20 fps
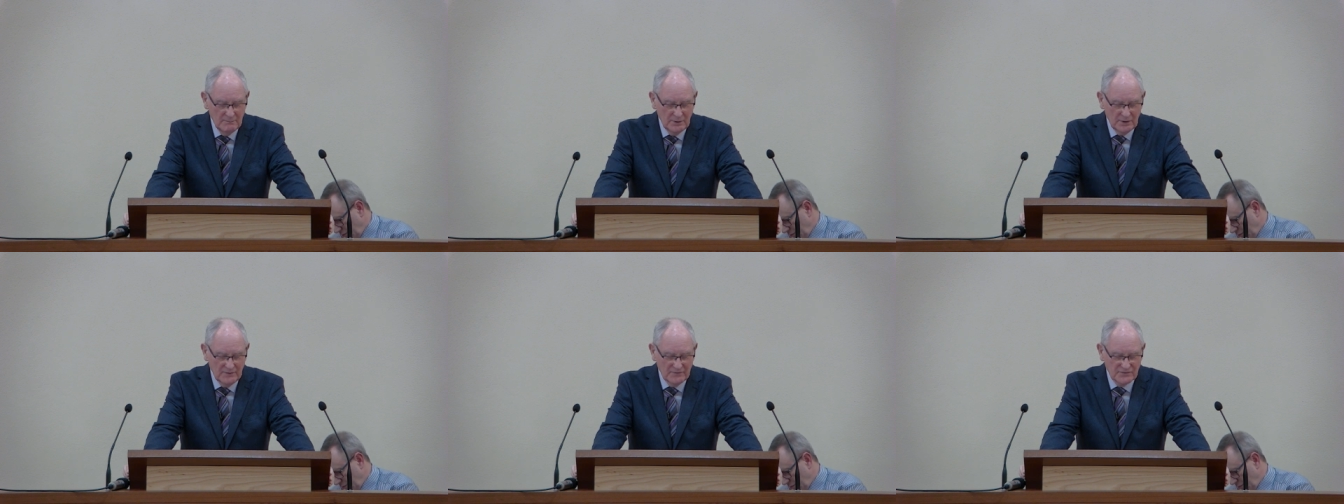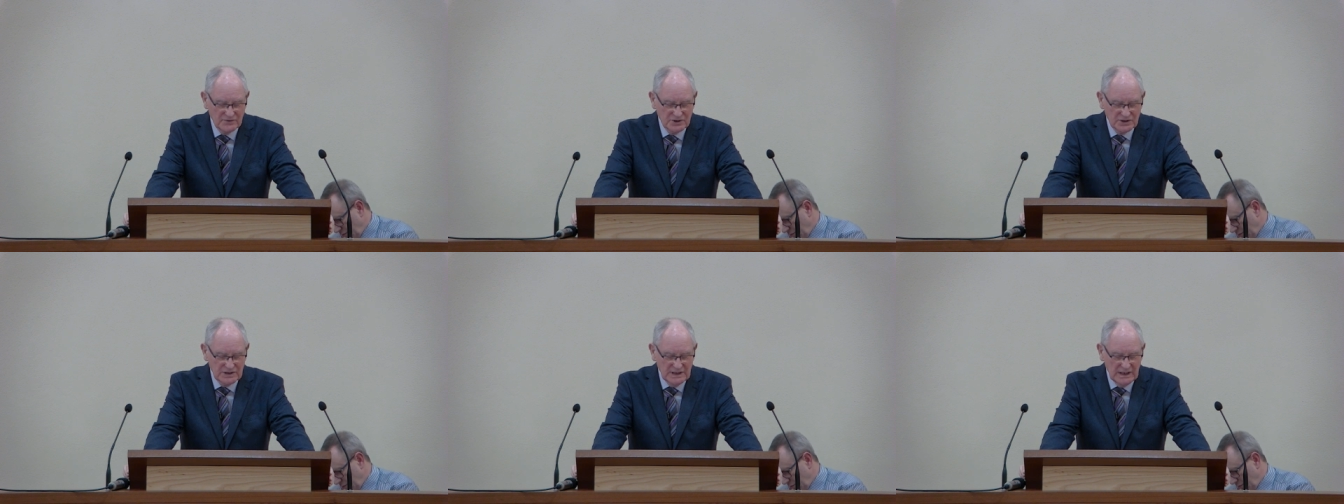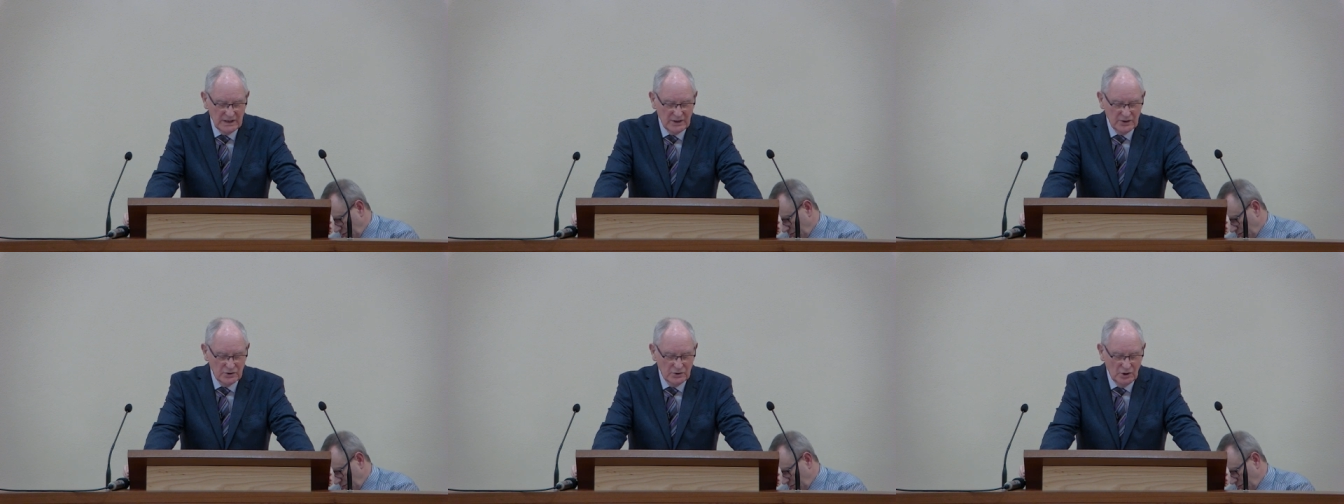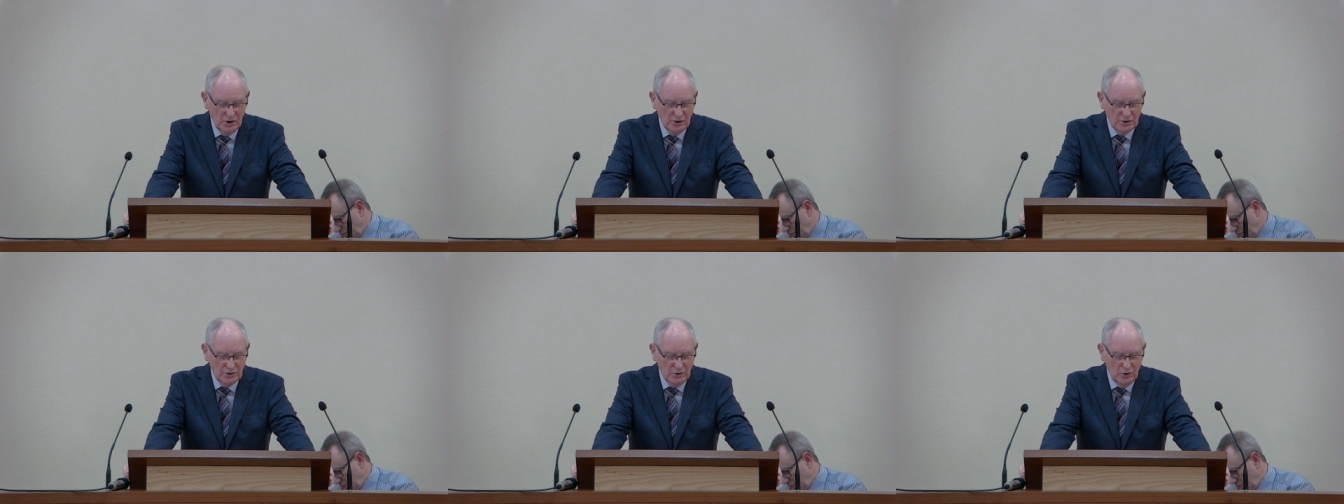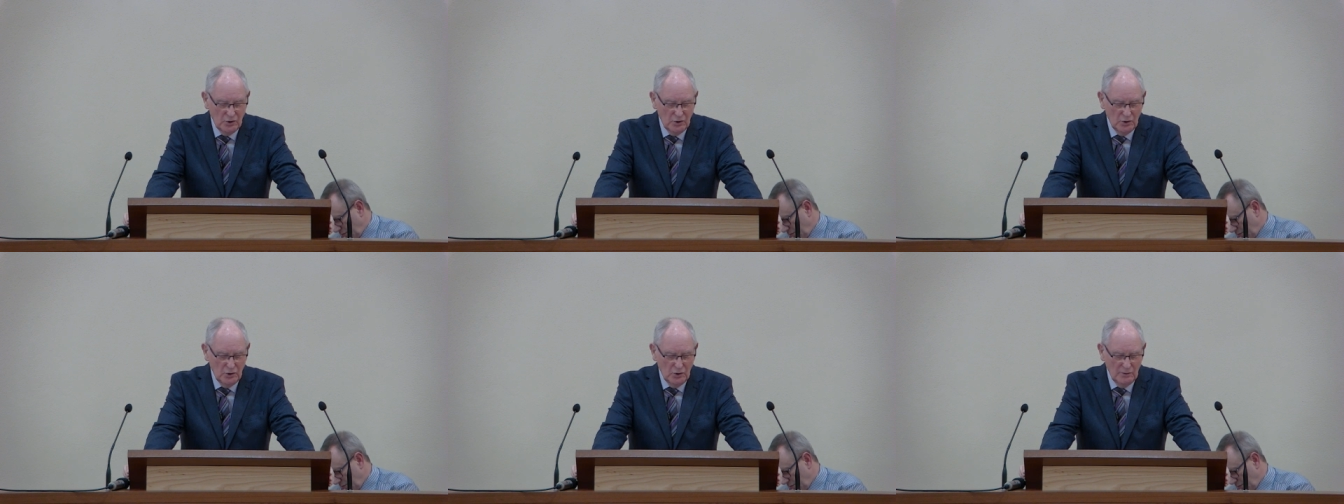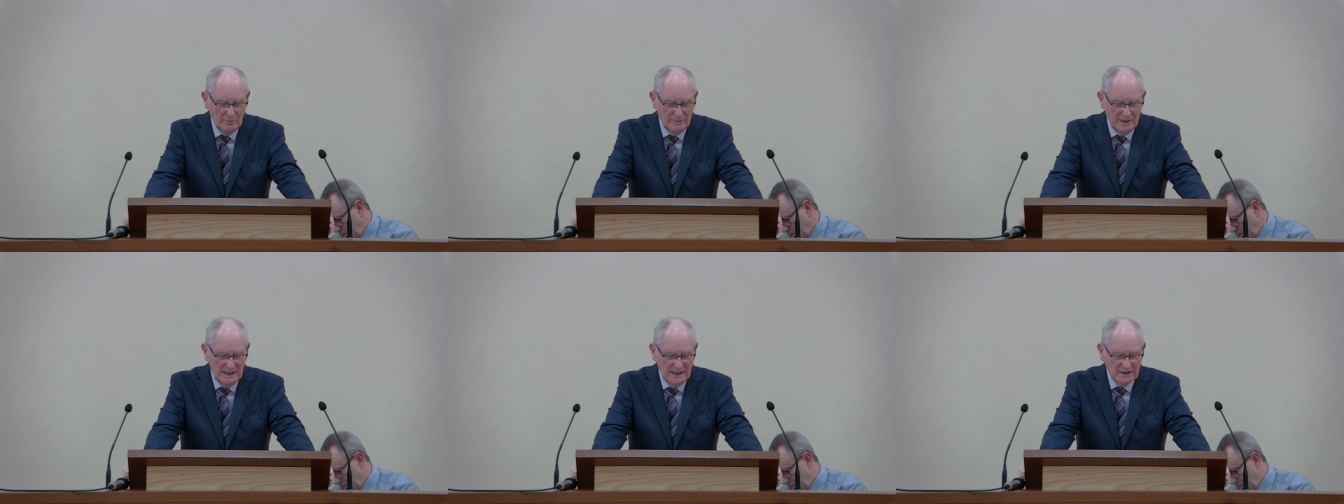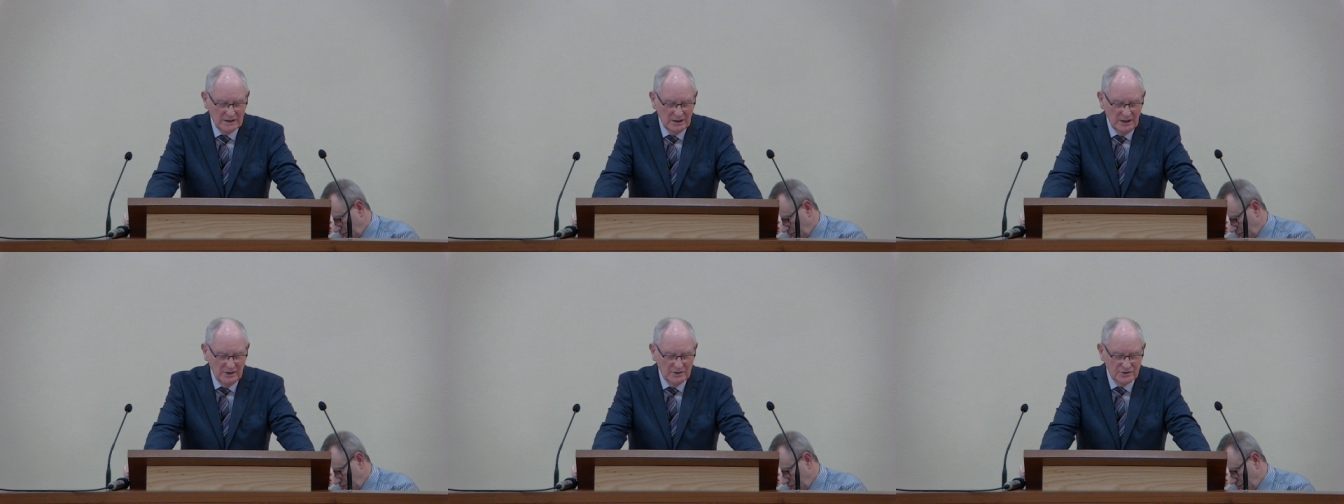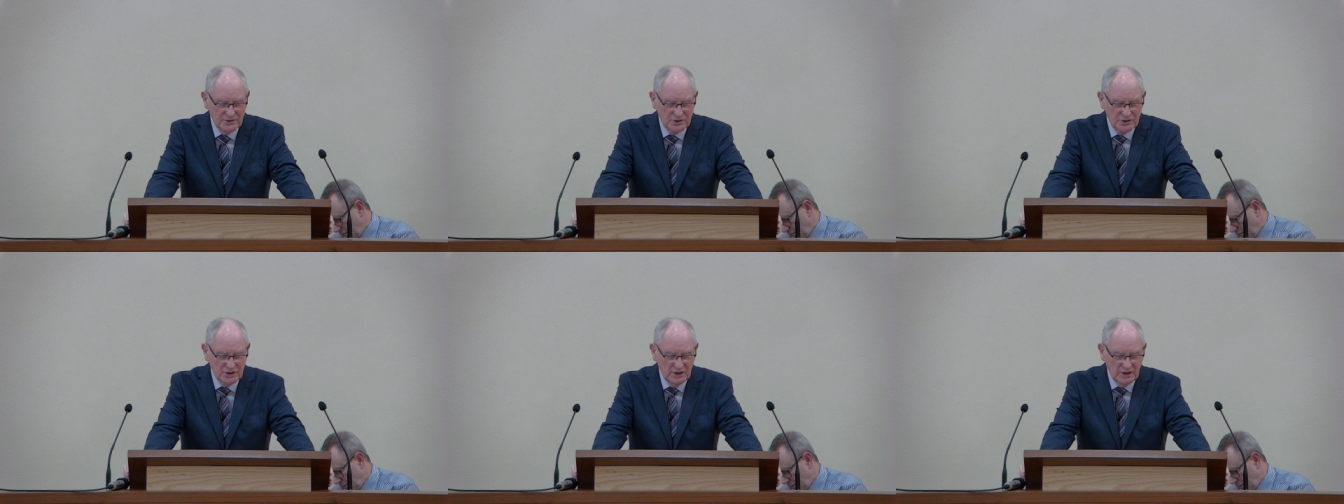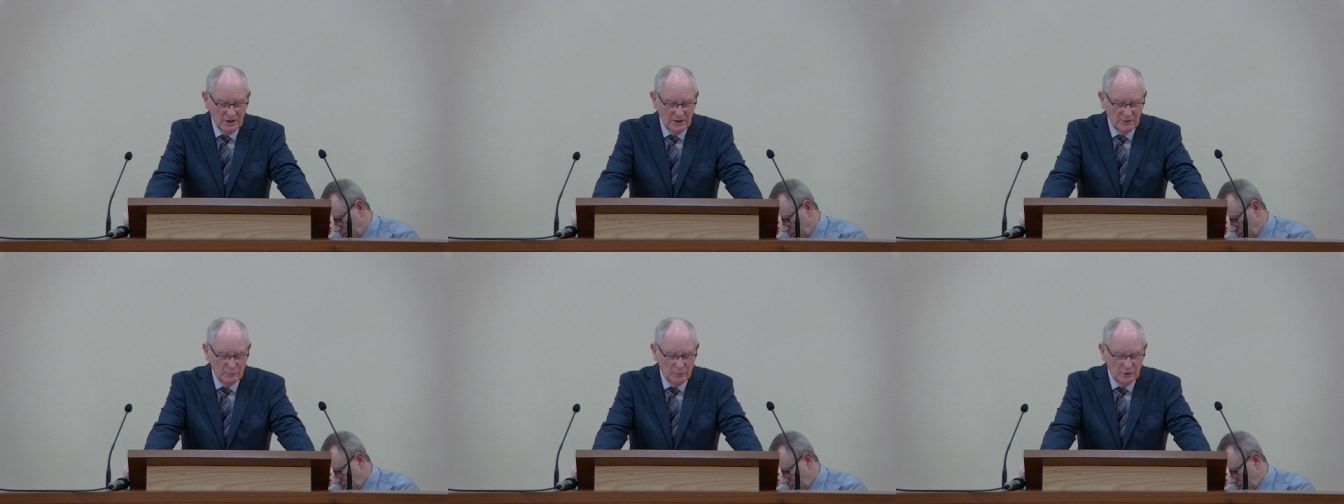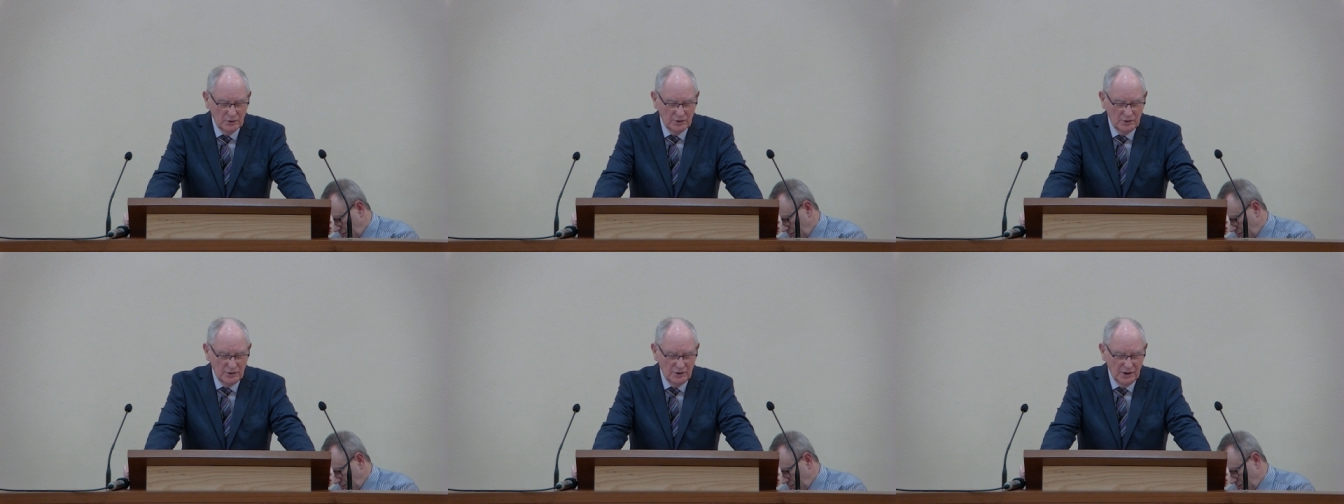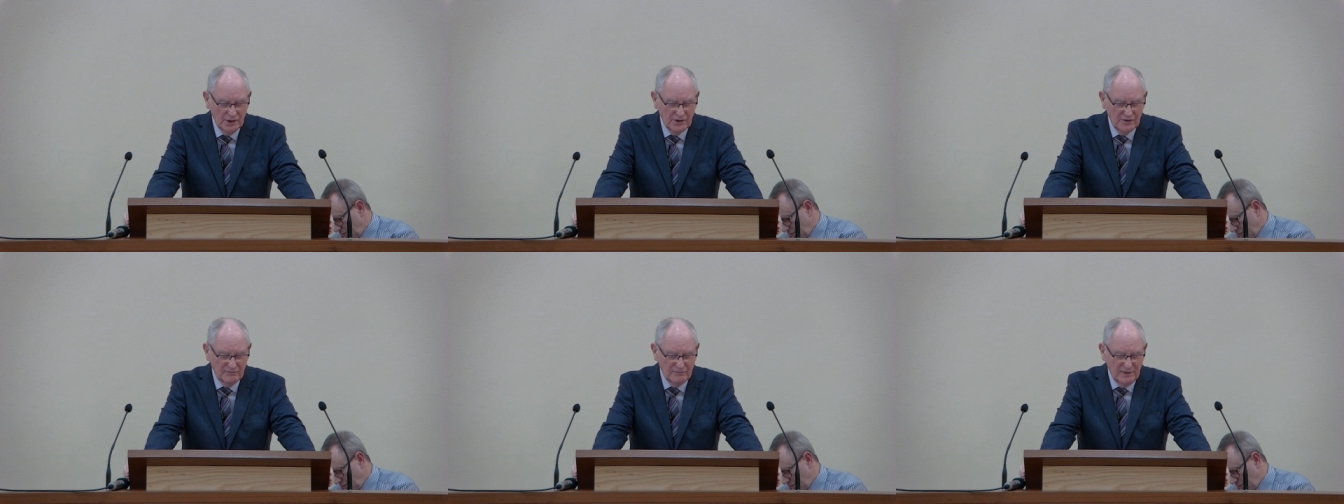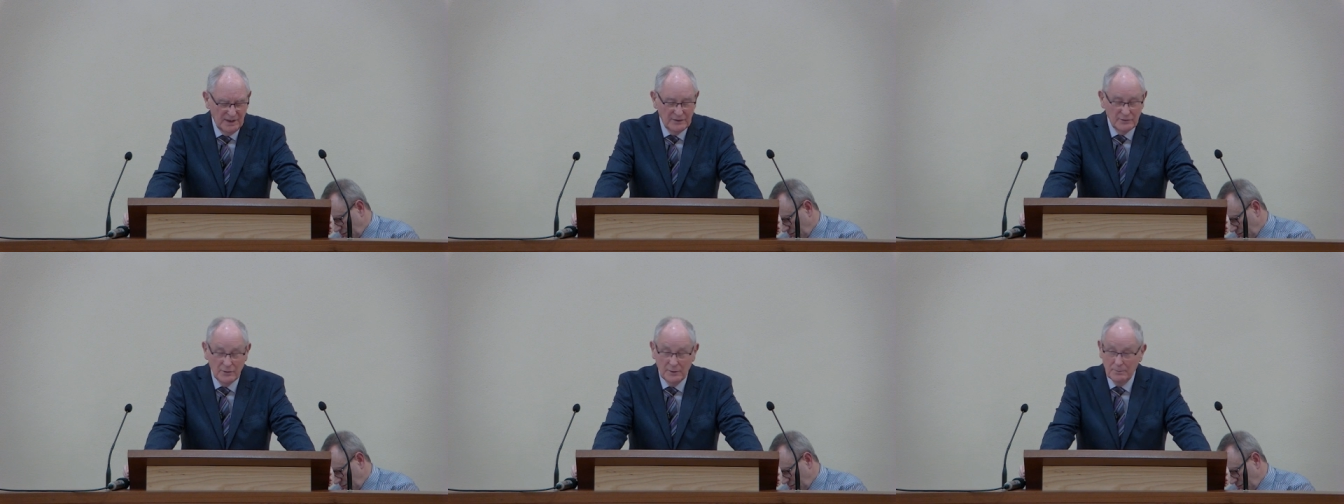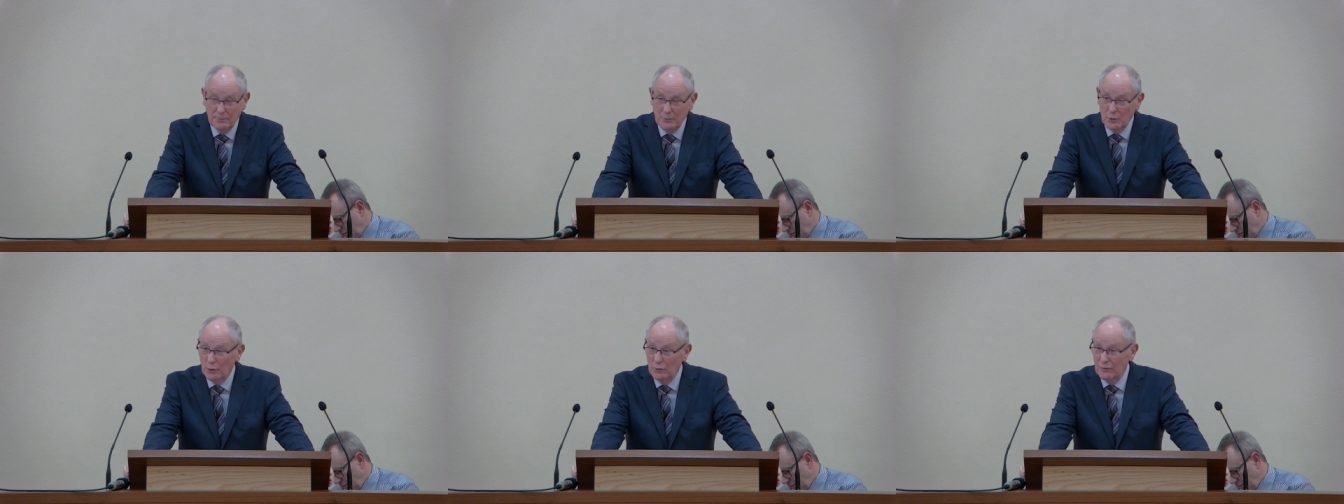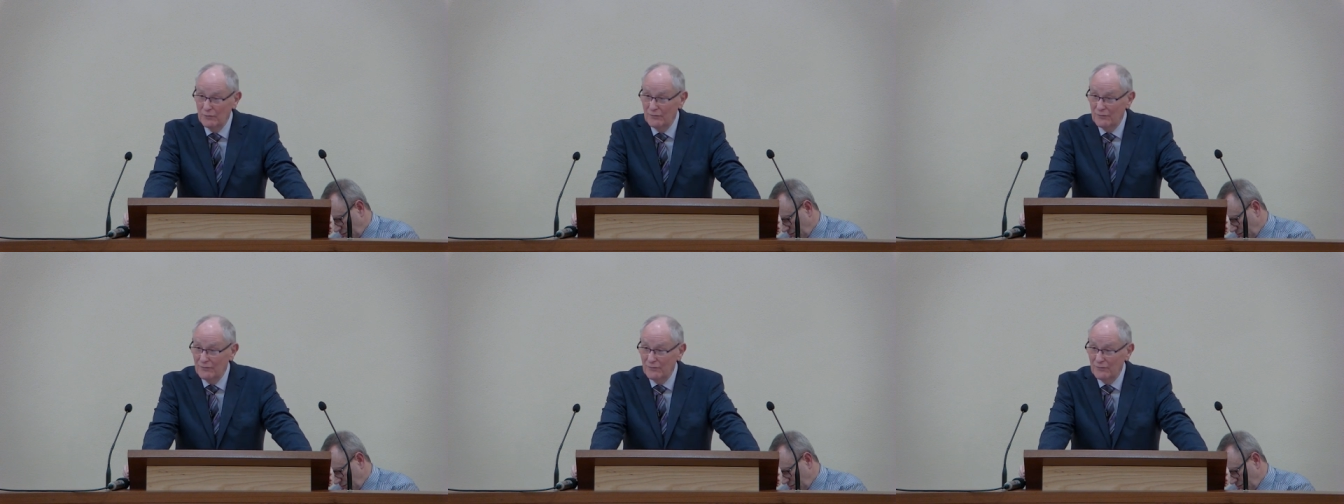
but have set it not all my counsel and would none of my reproof.